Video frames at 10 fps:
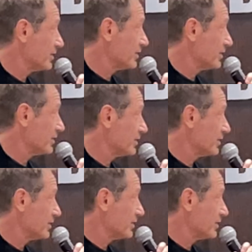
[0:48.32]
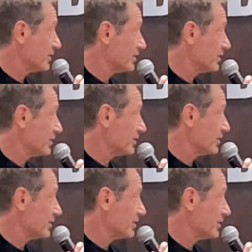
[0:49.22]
No one is speaking in this clip.